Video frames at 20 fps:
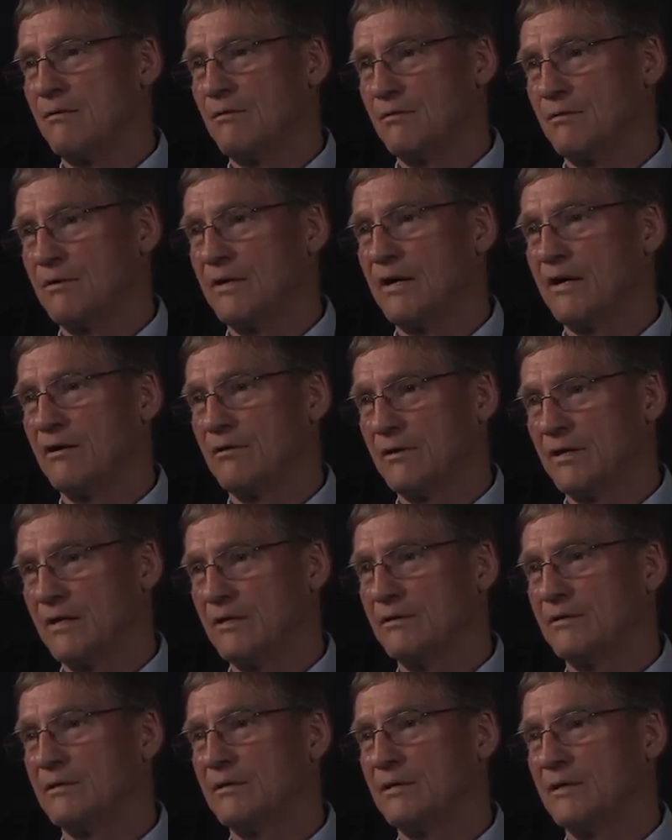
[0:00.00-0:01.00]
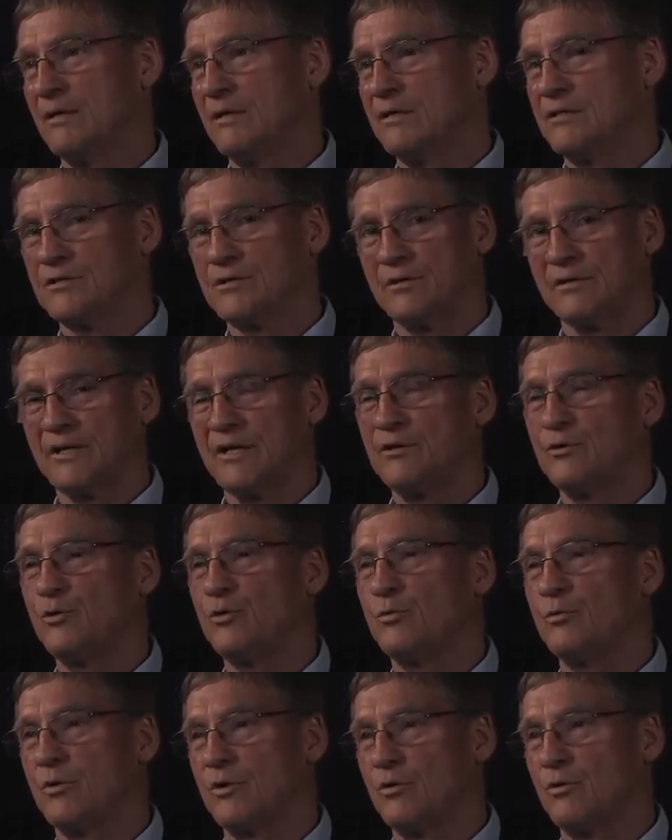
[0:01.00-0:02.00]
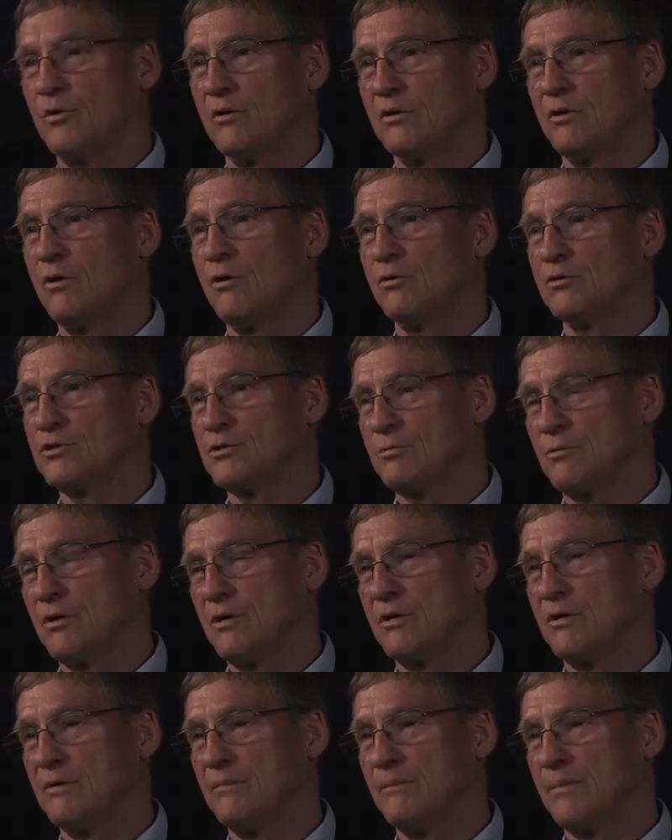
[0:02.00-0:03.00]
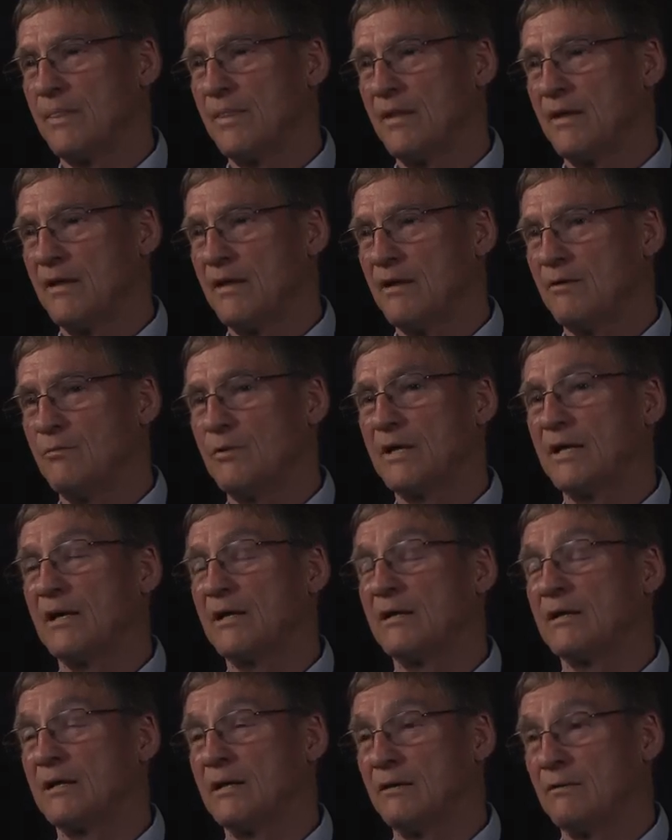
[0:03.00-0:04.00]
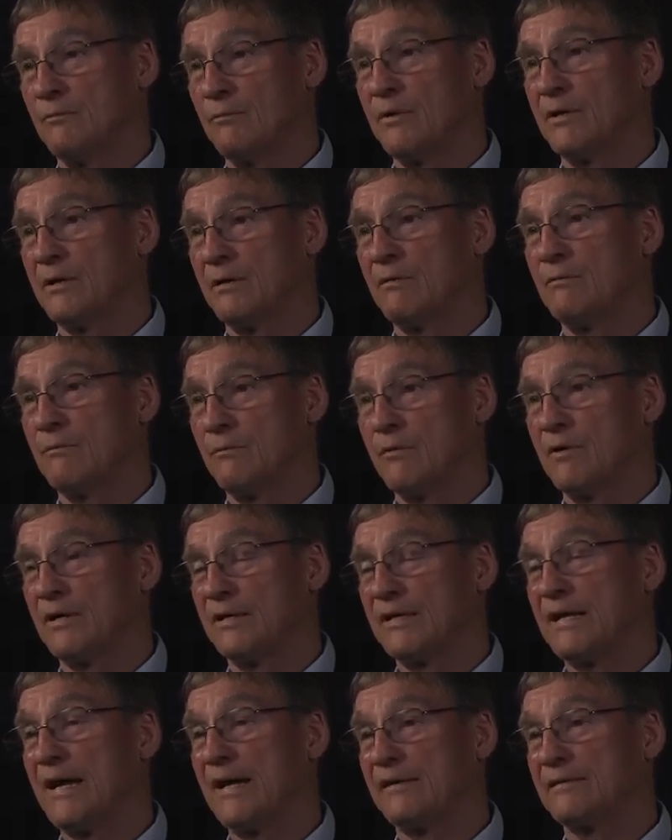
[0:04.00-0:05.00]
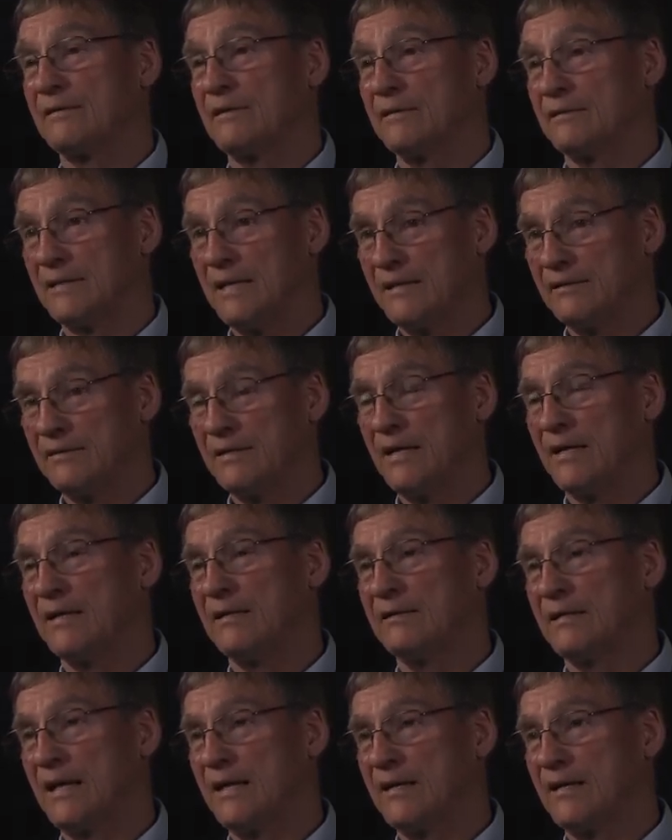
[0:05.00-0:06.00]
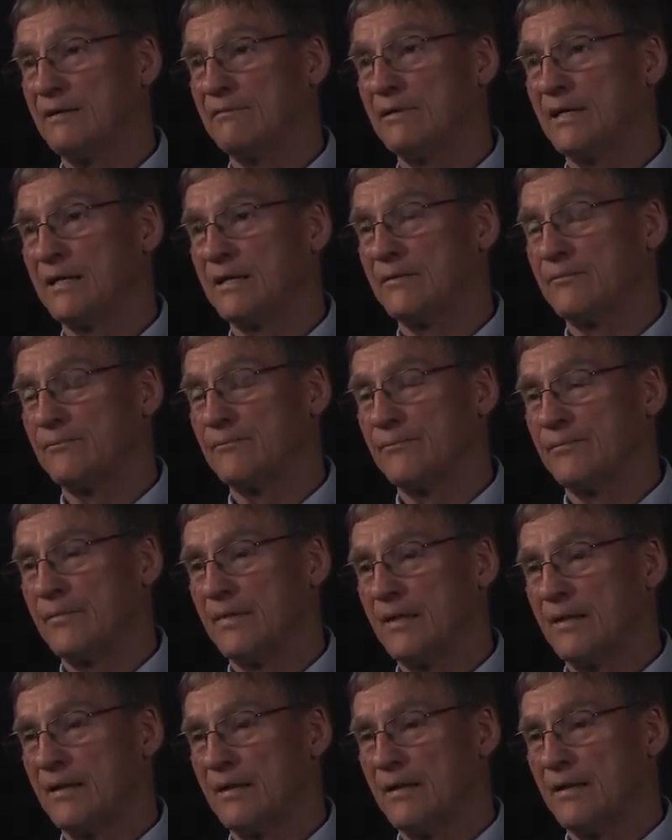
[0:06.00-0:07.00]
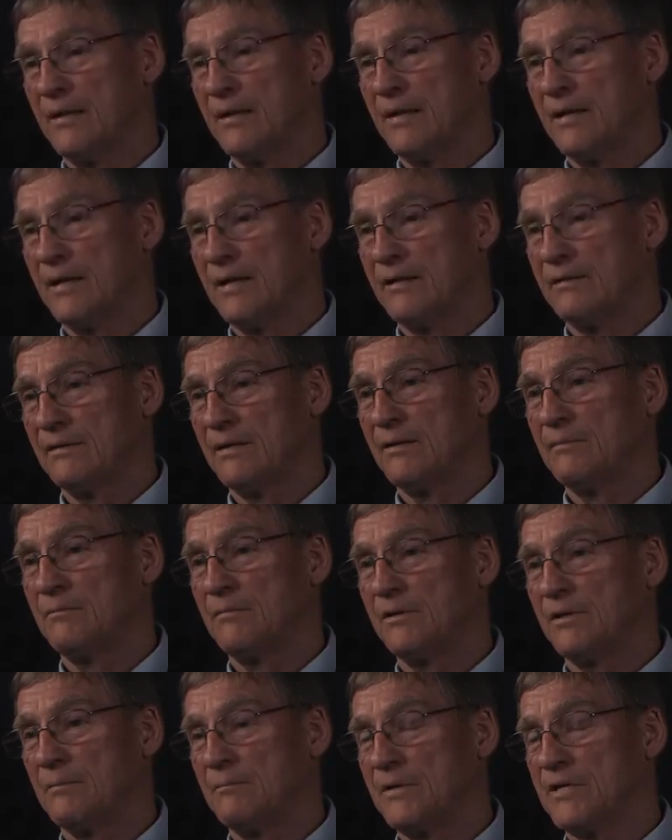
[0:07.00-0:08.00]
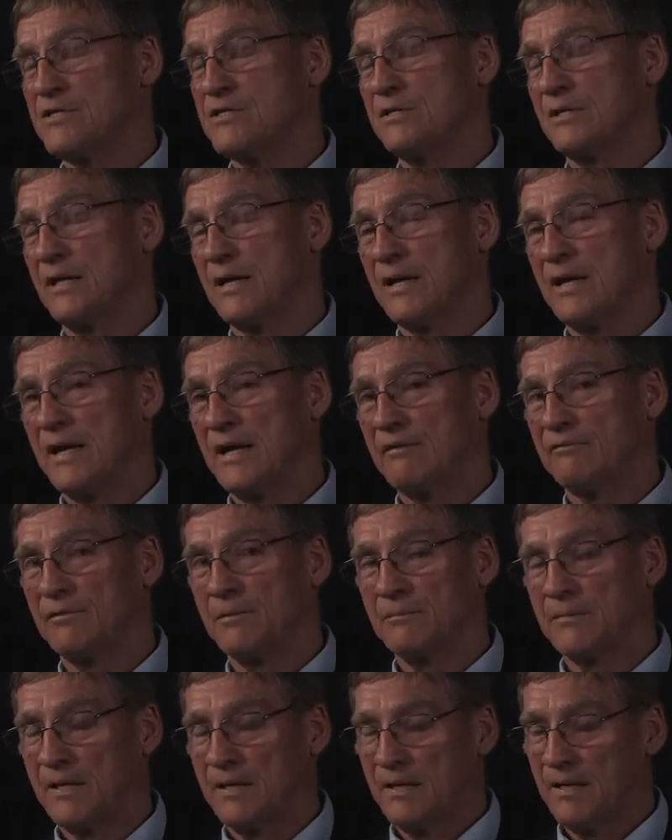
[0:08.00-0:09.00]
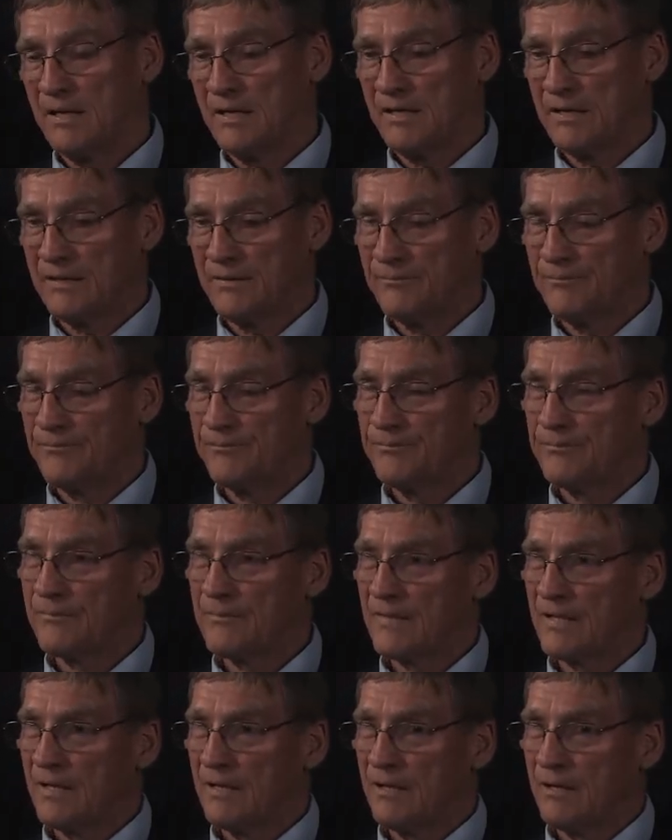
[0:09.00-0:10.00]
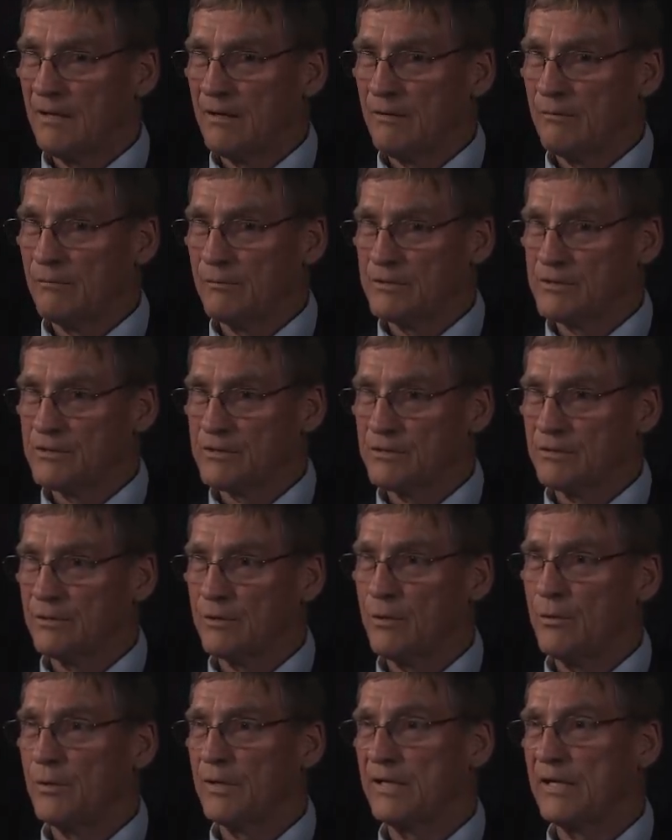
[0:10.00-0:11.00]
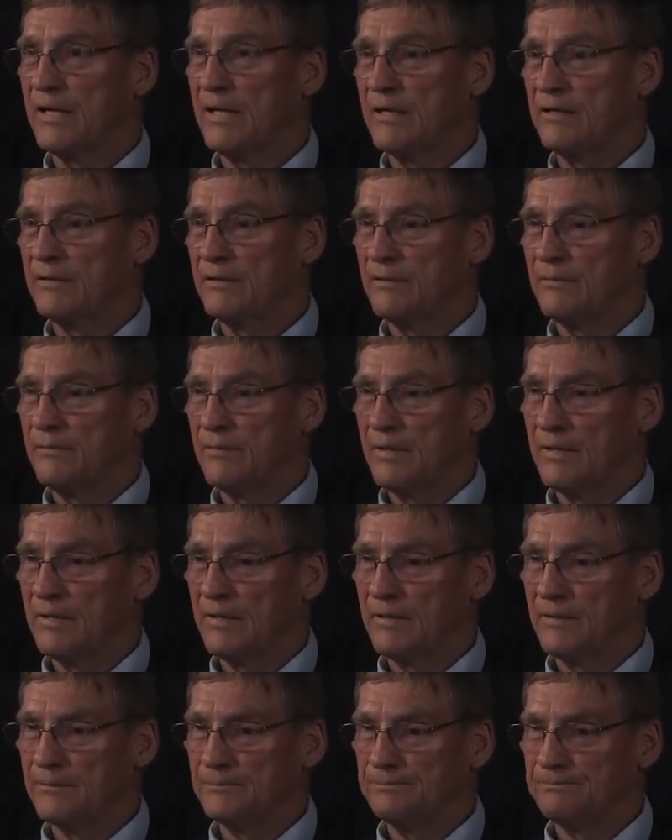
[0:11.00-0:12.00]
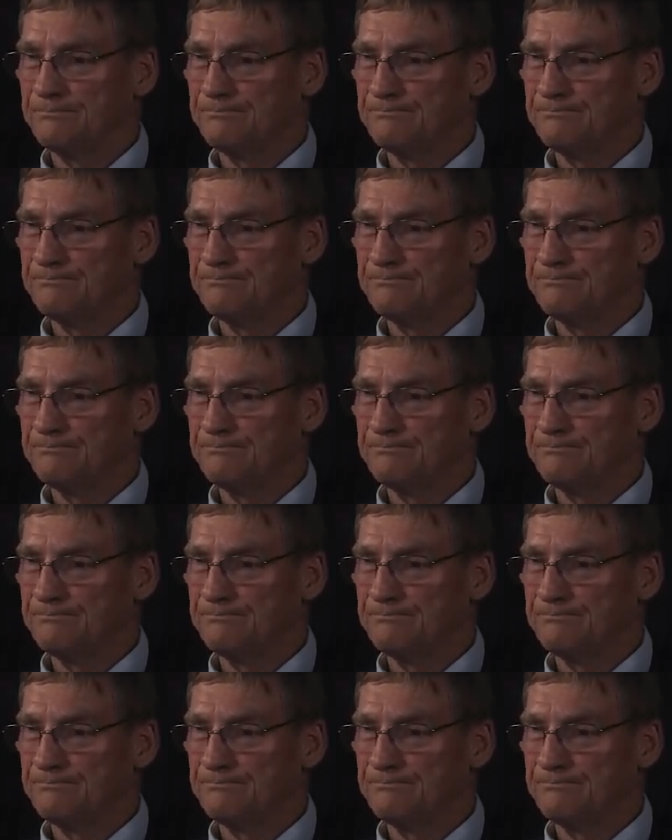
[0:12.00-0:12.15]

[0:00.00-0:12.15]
or area. So they knew where all the holes were, and we got we were attacked that night, that evening, and then the mission that I had from then on was going and um,